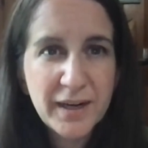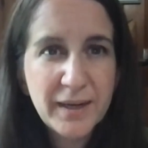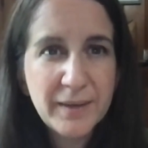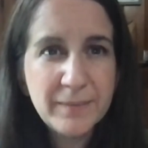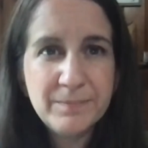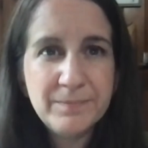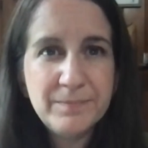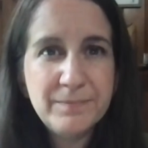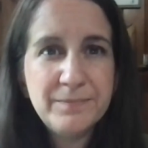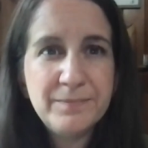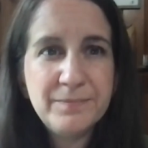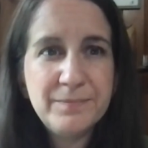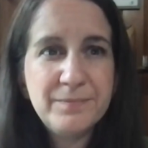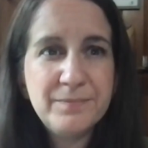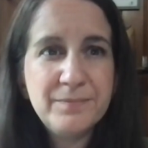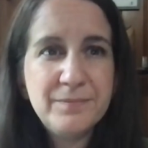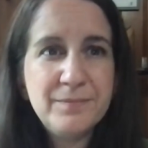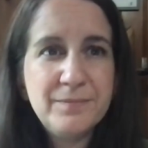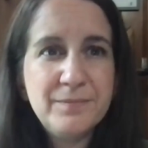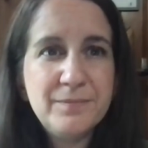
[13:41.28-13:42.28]
Scripture
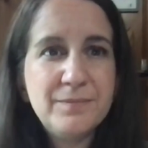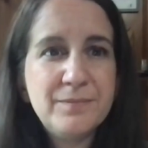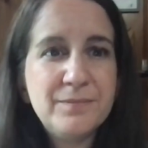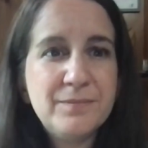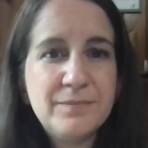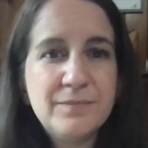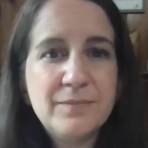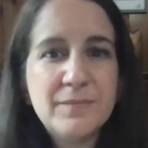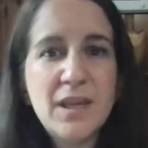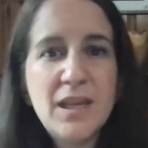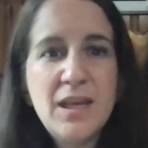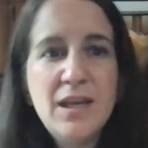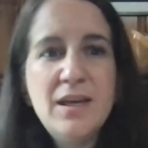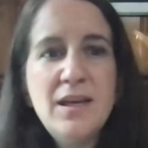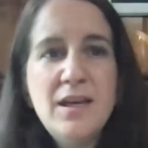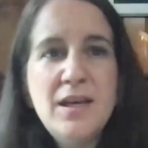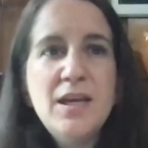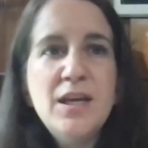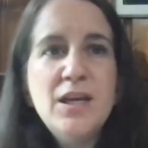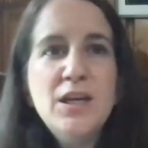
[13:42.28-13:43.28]
tells us then,
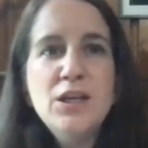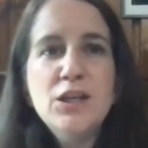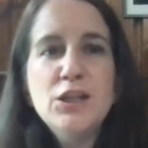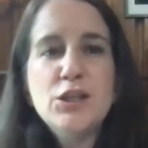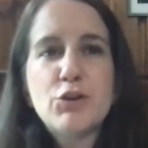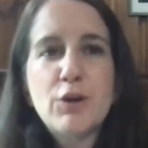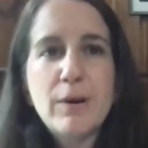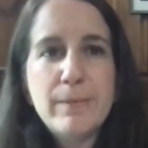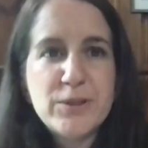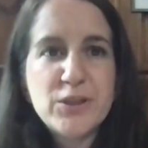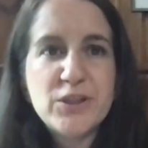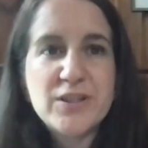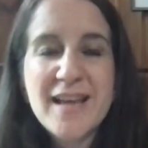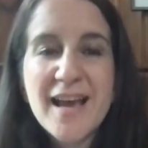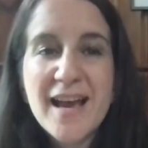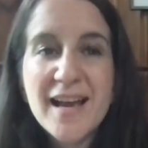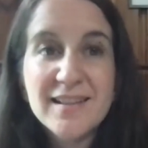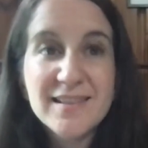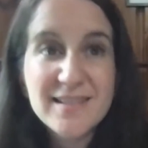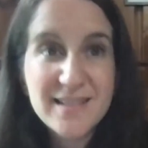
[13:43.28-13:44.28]
here in
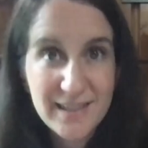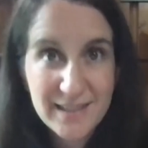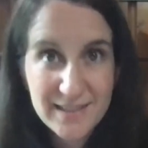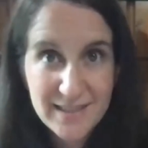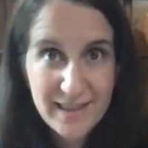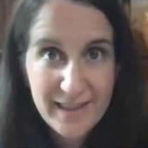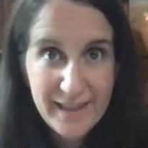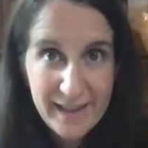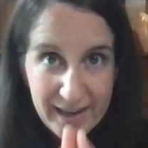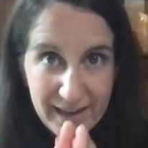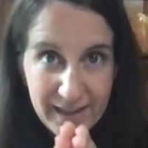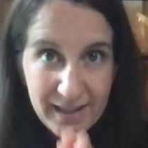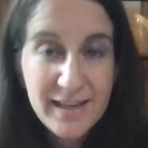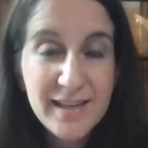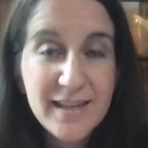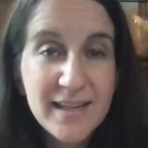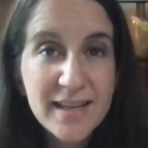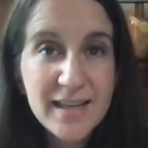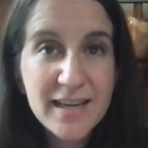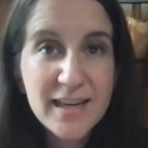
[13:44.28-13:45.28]
Genesis 15,
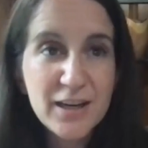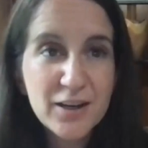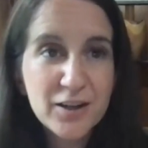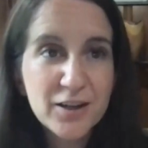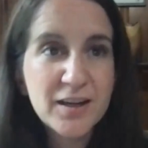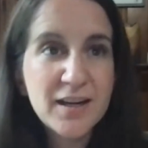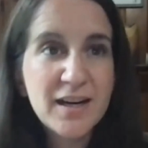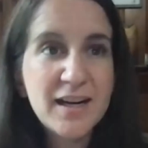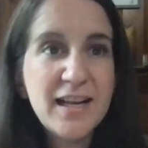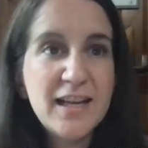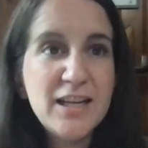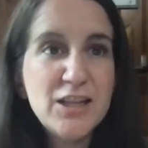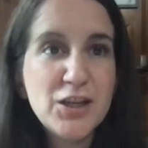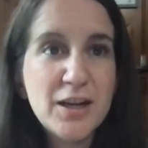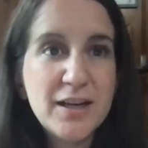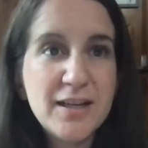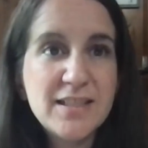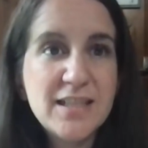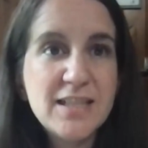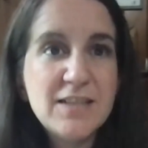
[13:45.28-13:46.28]
God says,
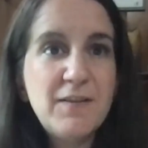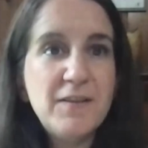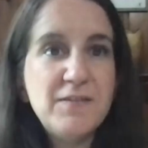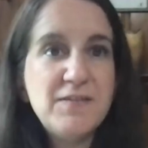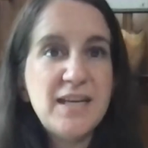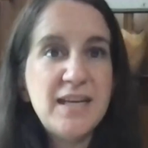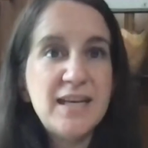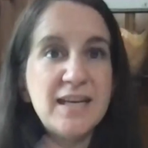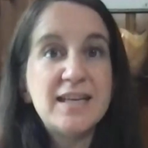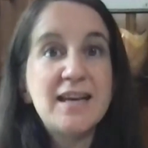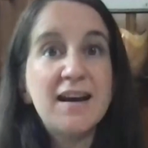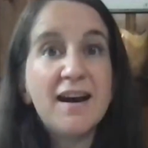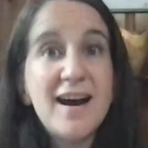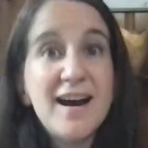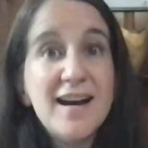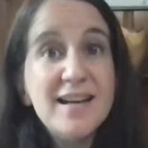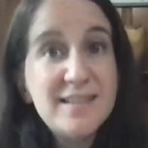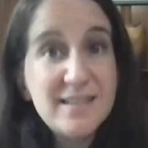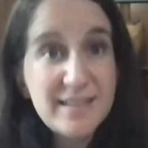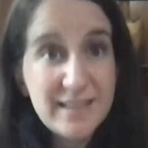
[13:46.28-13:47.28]
quote, you
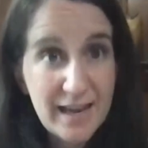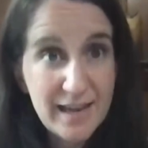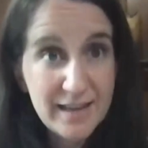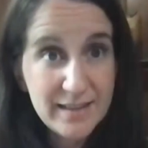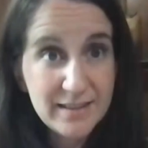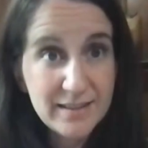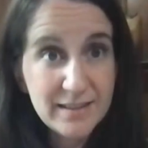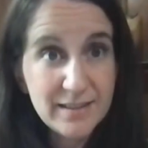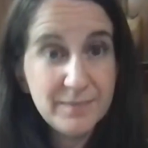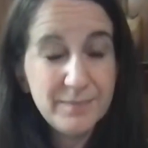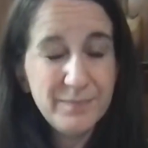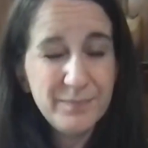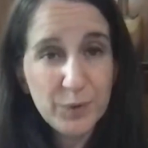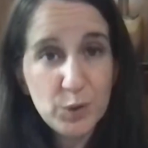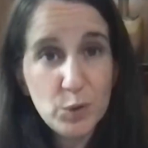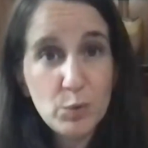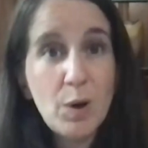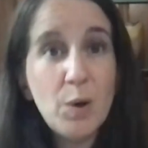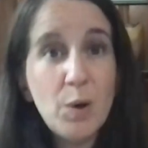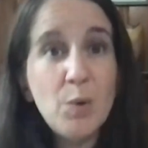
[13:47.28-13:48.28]
will have
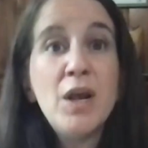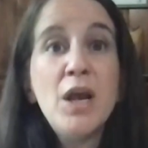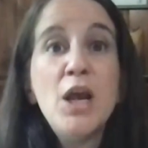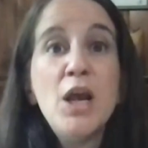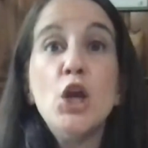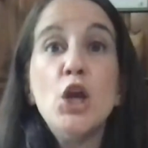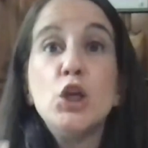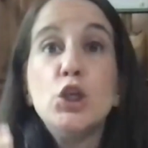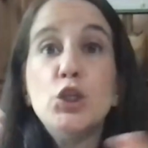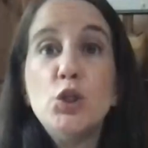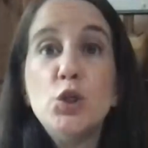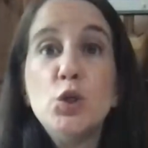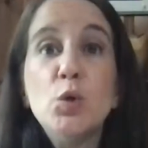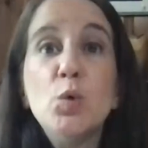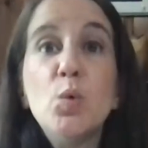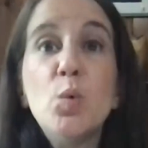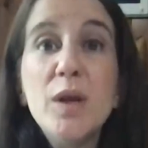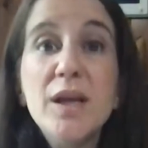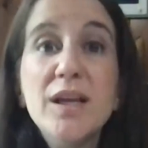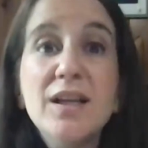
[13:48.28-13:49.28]
descendants and
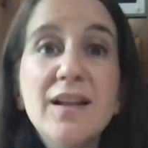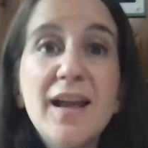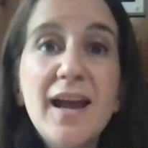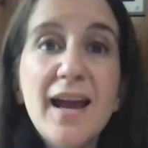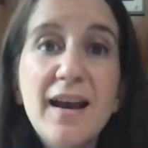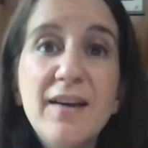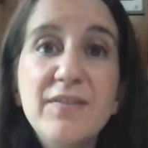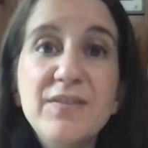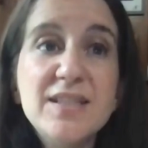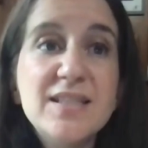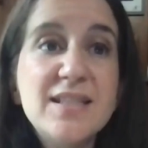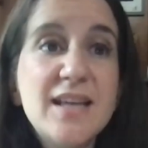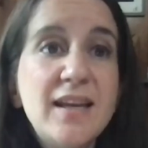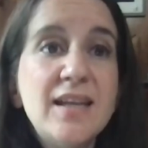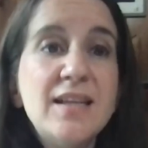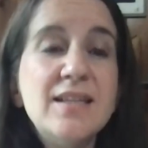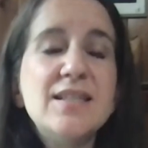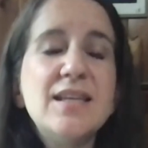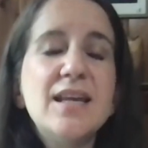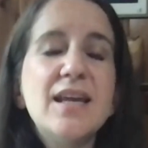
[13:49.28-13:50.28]
it will be
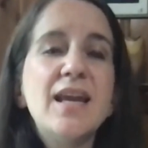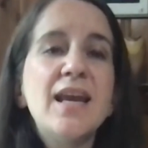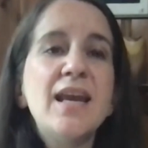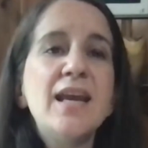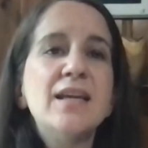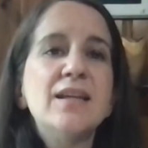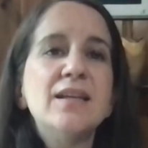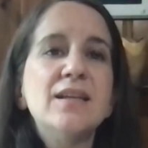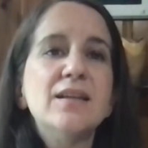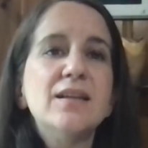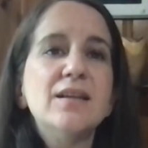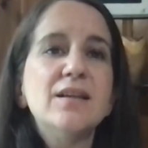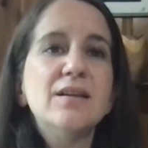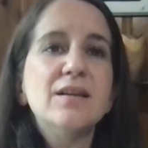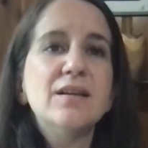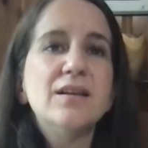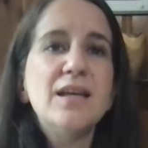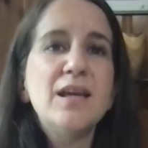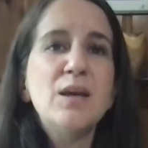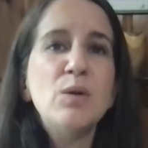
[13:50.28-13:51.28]
hard for them for a
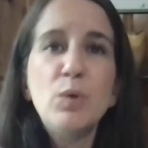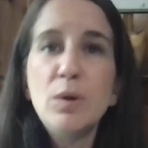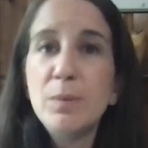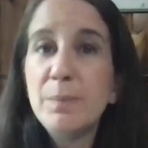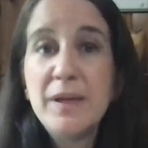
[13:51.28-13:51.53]
while.